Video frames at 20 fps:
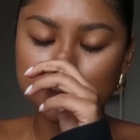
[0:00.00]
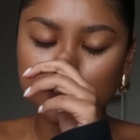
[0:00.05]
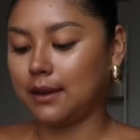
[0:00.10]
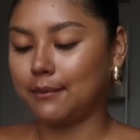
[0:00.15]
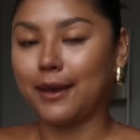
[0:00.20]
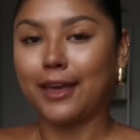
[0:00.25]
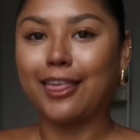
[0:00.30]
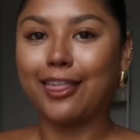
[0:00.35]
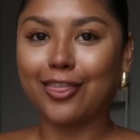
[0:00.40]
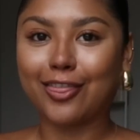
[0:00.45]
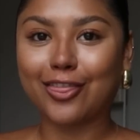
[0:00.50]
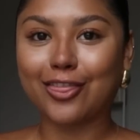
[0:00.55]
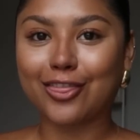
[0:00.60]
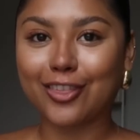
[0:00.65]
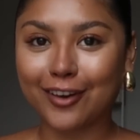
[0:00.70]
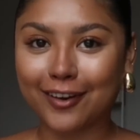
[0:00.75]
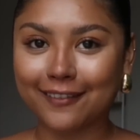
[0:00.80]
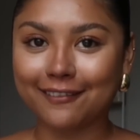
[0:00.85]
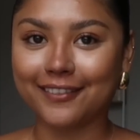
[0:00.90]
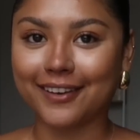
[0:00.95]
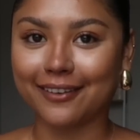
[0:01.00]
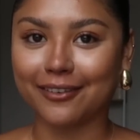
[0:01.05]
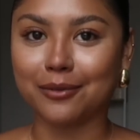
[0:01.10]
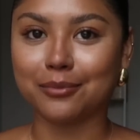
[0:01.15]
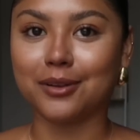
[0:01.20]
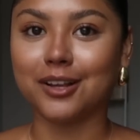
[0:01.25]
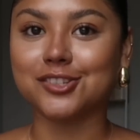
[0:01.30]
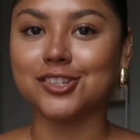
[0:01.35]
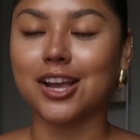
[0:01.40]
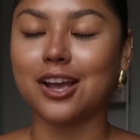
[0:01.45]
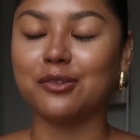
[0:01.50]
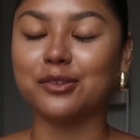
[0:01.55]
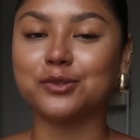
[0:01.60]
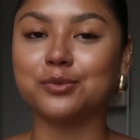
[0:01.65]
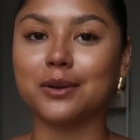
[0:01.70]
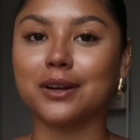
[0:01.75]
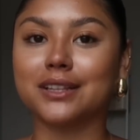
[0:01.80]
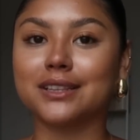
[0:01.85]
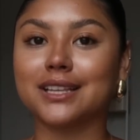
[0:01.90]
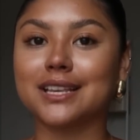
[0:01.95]
And my 3rd favorite blush, I was
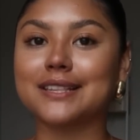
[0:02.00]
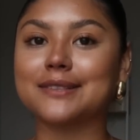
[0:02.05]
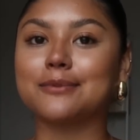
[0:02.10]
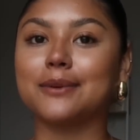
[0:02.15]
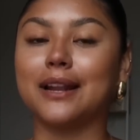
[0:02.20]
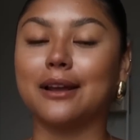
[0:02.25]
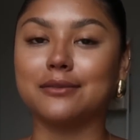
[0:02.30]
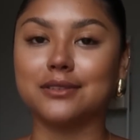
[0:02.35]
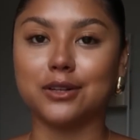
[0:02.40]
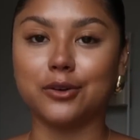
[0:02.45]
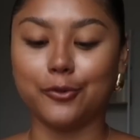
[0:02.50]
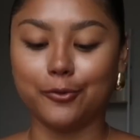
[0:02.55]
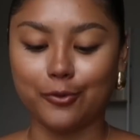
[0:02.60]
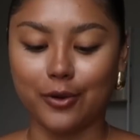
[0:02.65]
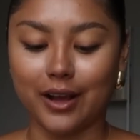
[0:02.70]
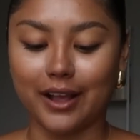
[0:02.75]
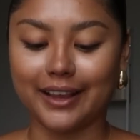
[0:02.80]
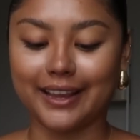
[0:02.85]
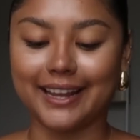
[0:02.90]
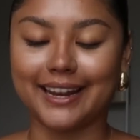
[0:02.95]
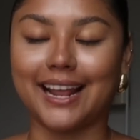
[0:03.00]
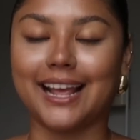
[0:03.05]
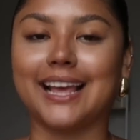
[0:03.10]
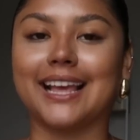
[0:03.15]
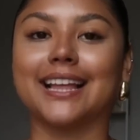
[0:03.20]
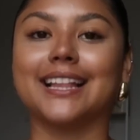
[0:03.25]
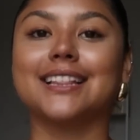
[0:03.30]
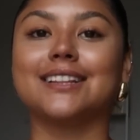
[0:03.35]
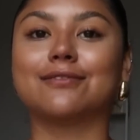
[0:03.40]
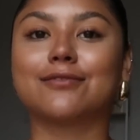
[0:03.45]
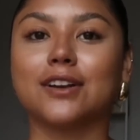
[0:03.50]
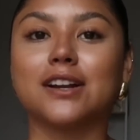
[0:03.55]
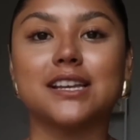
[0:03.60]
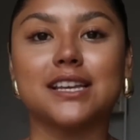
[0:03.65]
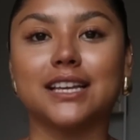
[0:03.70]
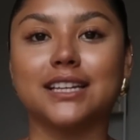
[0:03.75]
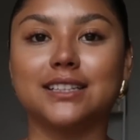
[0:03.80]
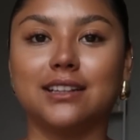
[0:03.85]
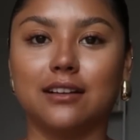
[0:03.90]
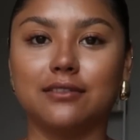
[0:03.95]
wearing this when I was in Hawaii and I
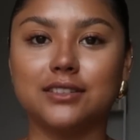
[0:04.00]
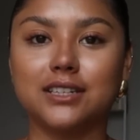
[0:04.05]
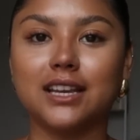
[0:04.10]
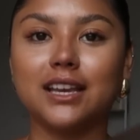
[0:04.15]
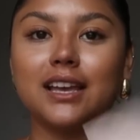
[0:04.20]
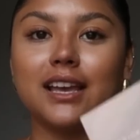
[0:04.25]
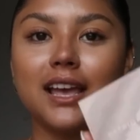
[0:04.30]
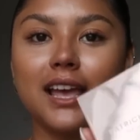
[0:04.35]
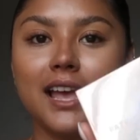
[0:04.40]
freaking loved it.